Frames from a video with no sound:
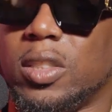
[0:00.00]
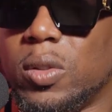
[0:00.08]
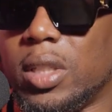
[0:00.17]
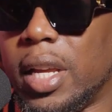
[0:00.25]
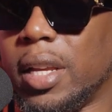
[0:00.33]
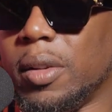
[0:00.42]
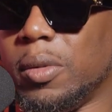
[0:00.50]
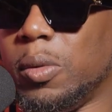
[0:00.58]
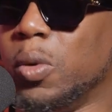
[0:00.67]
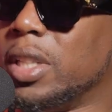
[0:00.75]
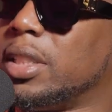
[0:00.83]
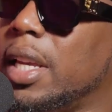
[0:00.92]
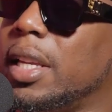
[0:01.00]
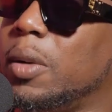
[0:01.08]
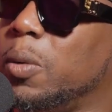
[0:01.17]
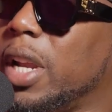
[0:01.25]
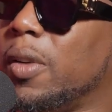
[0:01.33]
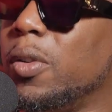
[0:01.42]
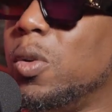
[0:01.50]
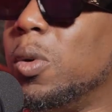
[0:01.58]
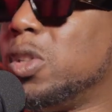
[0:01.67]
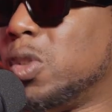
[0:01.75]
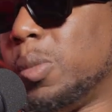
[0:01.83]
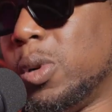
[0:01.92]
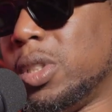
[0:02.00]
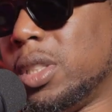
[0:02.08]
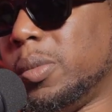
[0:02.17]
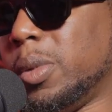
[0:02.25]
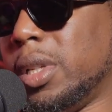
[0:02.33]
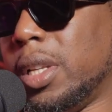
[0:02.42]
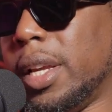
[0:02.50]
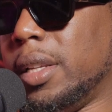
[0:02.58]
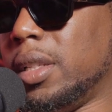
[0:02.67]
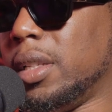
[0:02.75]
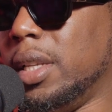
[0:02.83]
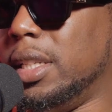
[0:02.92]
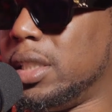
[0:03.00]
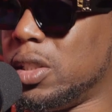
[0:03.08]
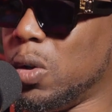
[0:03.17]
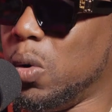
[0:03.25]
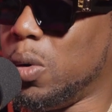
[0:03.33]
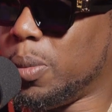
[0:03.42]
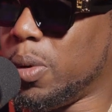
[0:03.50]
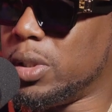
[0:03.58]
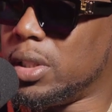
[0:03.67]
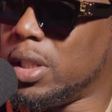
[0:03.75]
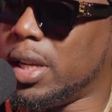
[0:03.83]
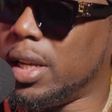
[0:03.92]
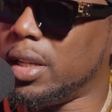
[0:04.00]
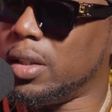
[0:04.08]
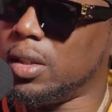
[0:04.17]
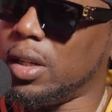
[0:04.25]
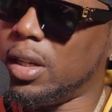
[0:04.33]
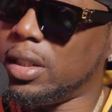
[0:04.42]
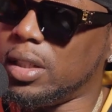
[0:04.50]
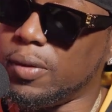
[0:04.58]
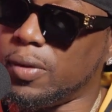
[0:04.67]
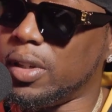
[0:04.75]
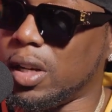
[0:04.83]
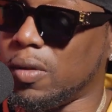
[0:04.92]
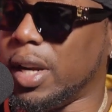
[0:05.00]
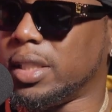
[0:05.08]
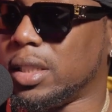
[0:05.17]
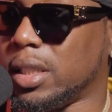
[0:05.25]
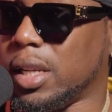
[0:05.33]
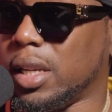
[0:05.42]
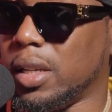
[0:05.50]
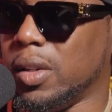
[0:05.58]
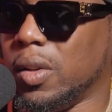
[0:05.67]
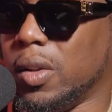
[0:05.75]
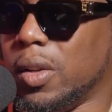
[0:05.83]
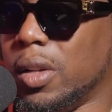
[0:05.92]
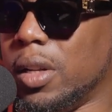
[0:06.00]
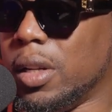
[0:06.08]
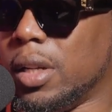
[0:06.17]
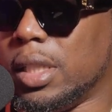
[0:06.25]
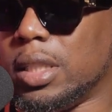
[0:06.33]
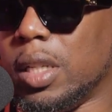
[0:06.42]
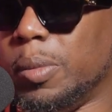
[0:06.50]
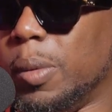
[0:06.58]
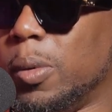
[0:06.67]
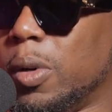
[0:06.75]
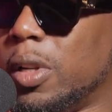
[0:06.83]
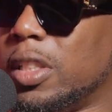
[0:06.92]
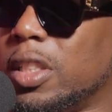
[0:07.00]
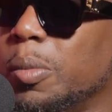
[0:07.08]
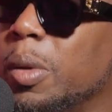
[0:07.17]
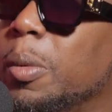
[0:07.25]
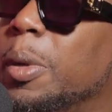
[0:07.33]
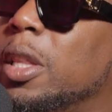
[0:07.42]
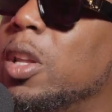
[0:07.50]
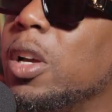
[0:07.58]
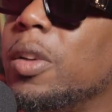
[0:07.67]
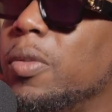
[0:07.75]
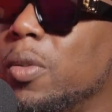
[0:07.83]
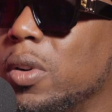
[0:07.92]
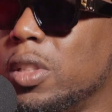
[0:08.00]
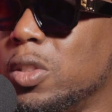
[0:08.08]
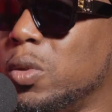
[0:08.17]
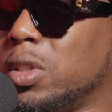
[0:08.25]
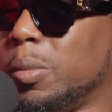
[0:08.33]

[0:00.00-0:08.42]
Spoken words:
So it's like, you can say whatever you want to a person, but, like, at least show a person, like, a different direction. Like, because some people be looking for it, too.